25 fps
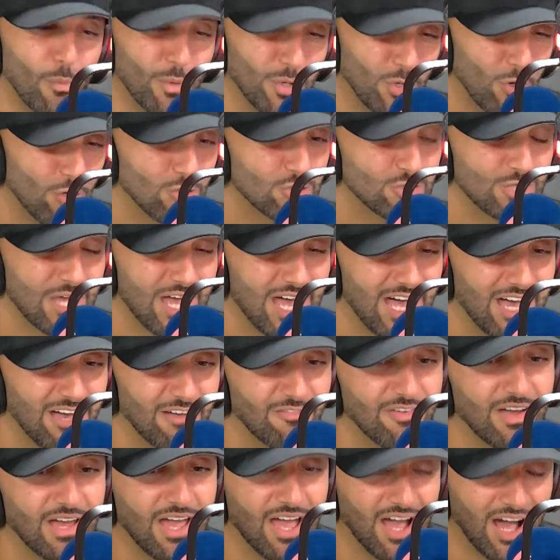we also
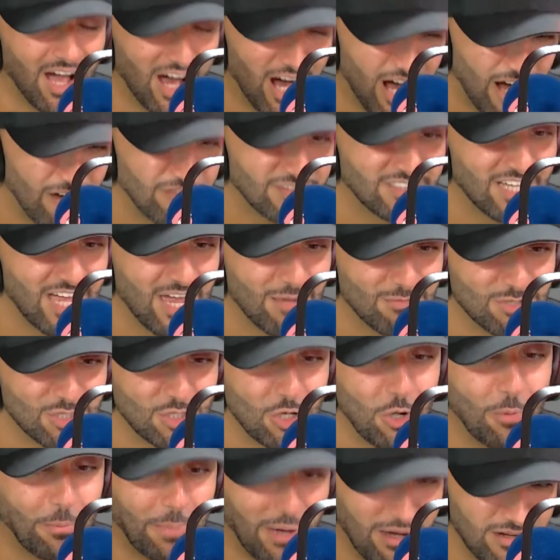have a halftime
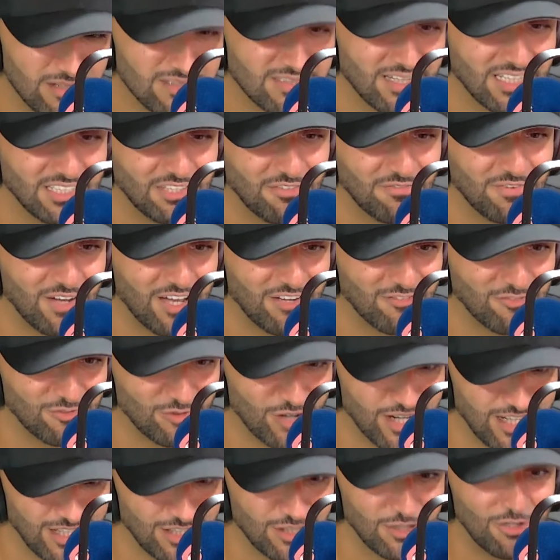show, Pulse 95
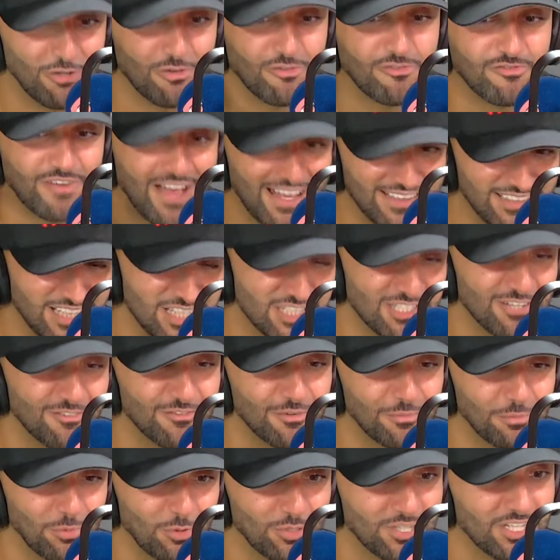Radio Fantasy
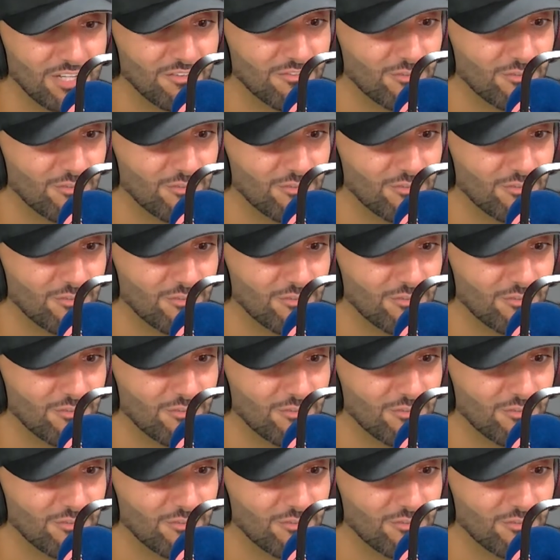Football League